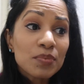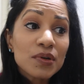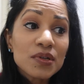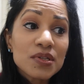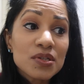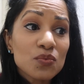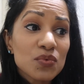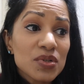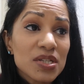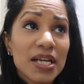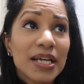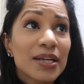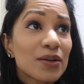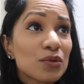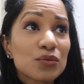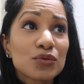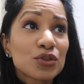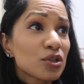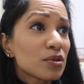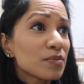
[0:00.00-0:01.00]
person was like,
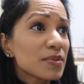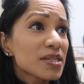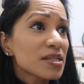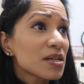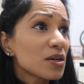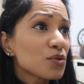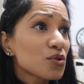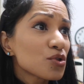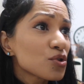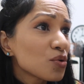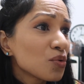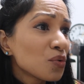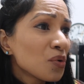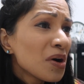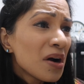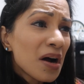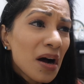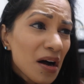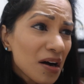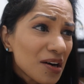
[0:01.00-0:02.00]
oh, German sounds
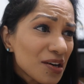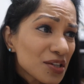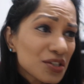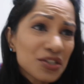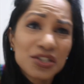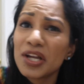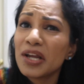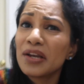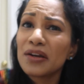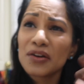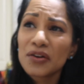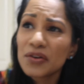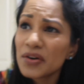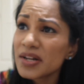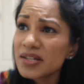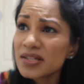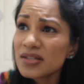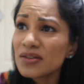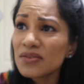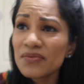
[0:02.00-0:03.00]
so harsh and
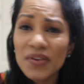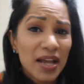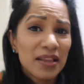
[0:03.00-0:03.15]
aggressive.